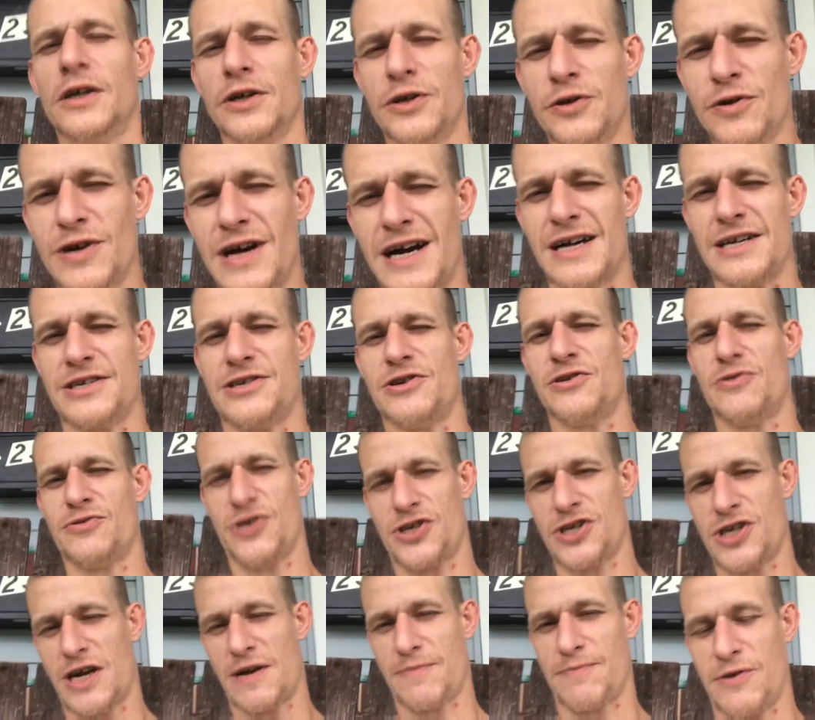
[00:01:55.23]
You guys know
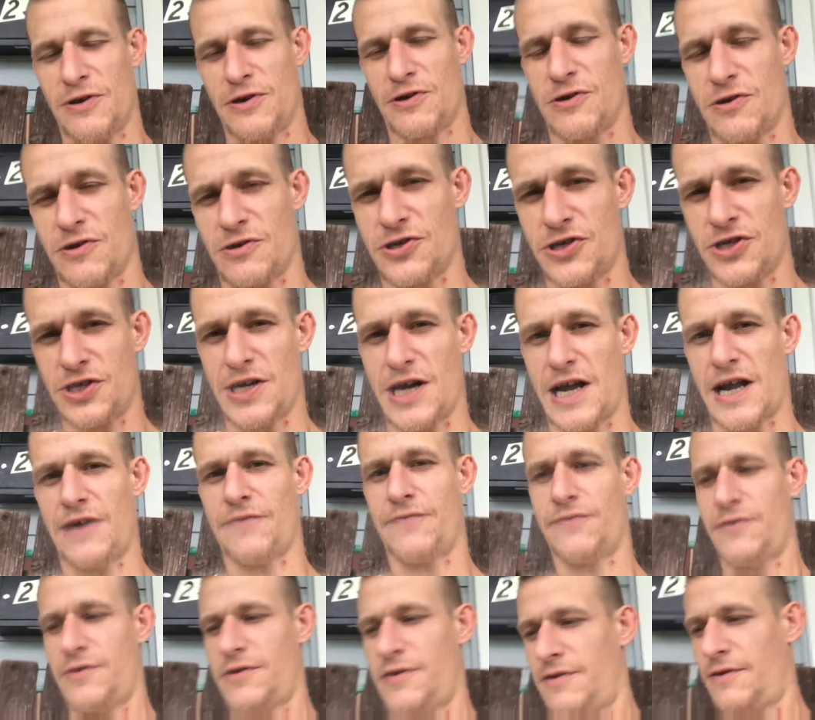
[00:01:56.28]
shopping cart
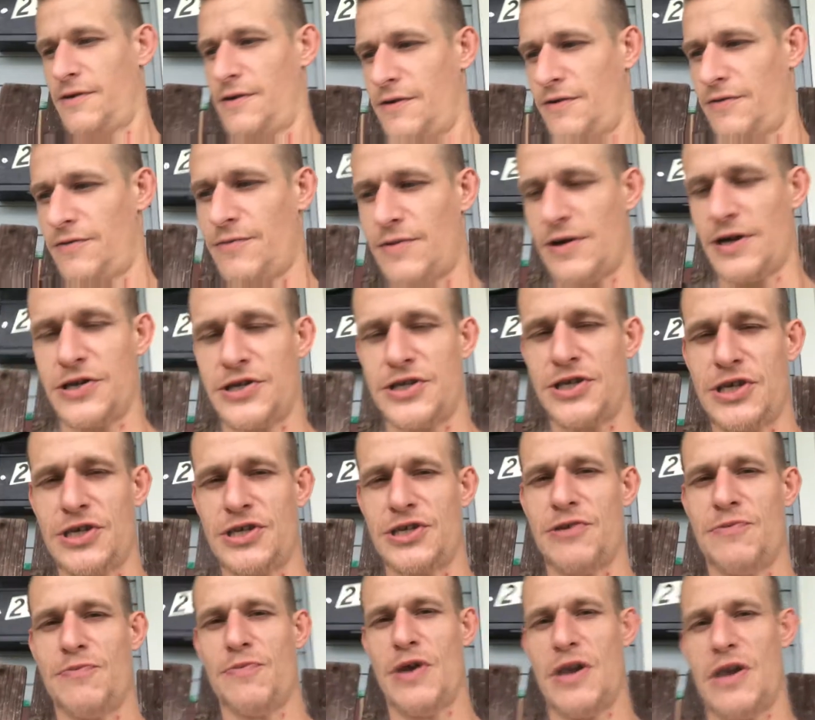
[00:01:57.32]
shaft my
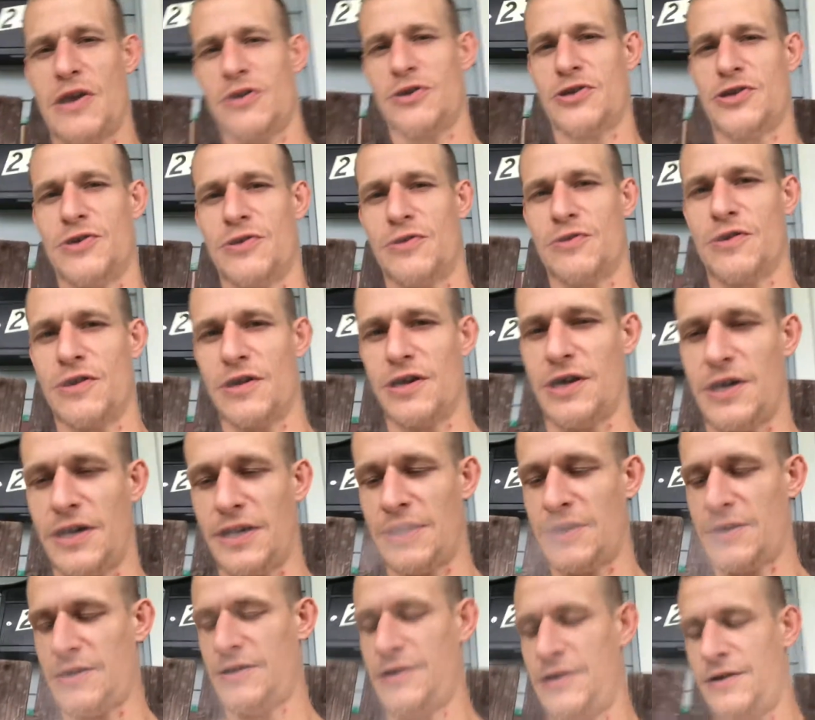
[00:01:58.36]
assistant manager uh,
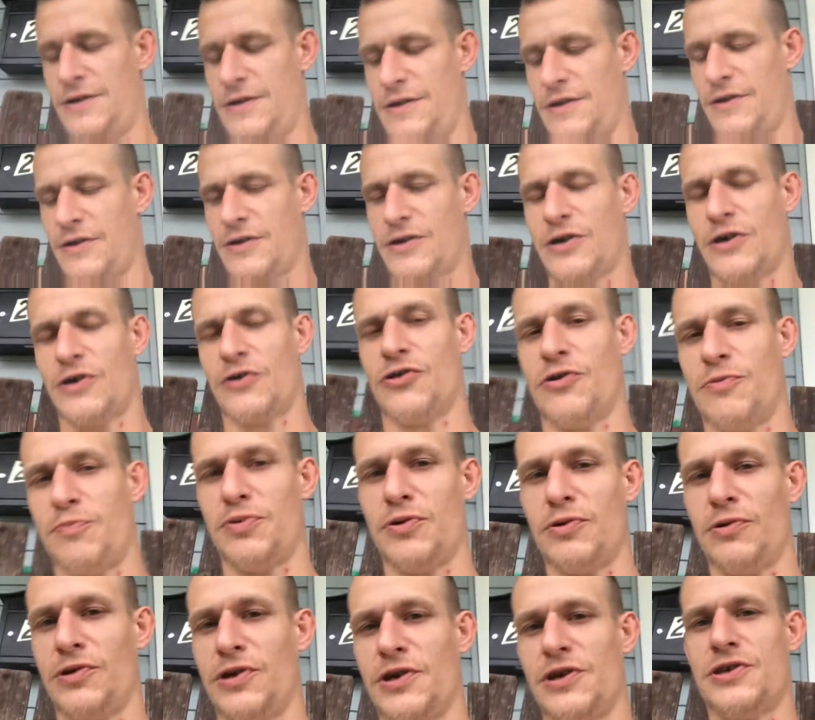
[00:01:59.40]
called the
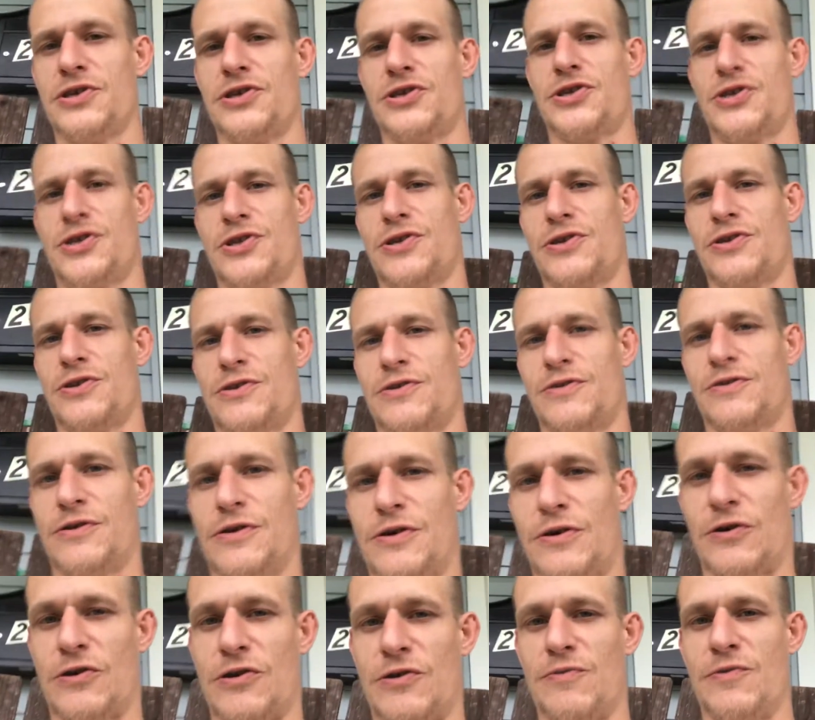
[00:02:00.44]
police
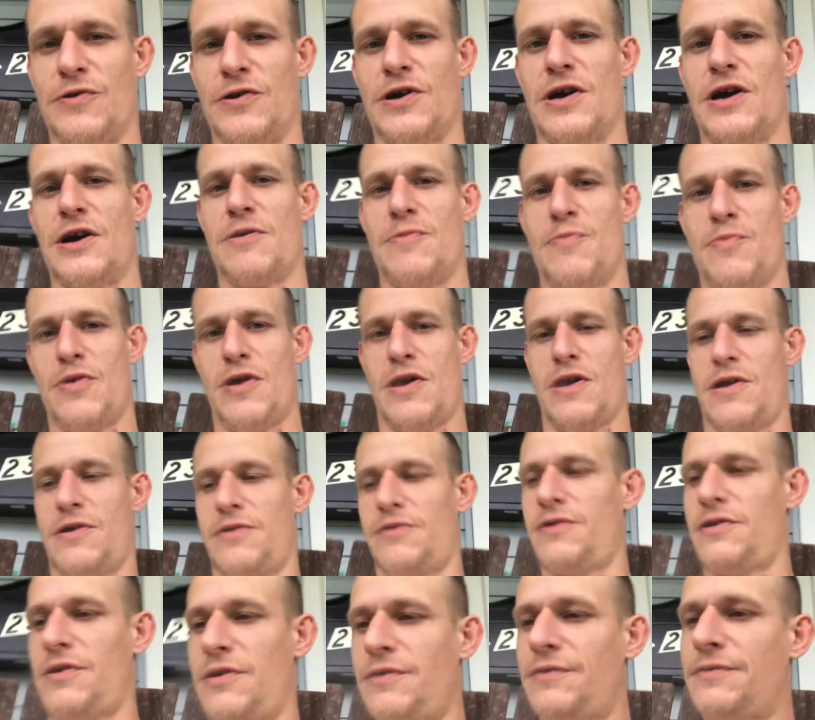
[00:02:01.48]
on him and got him
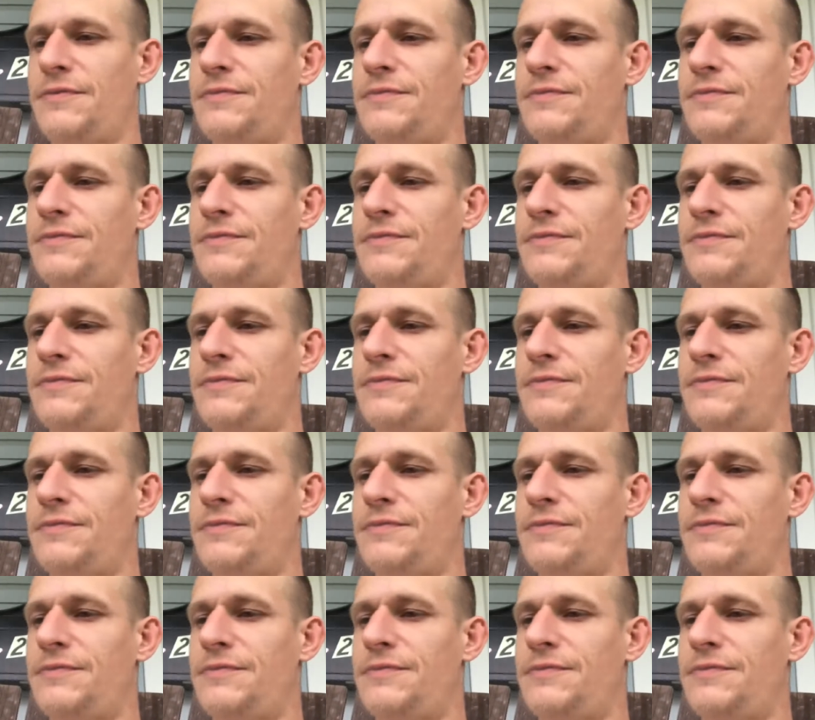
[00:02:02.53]
banned.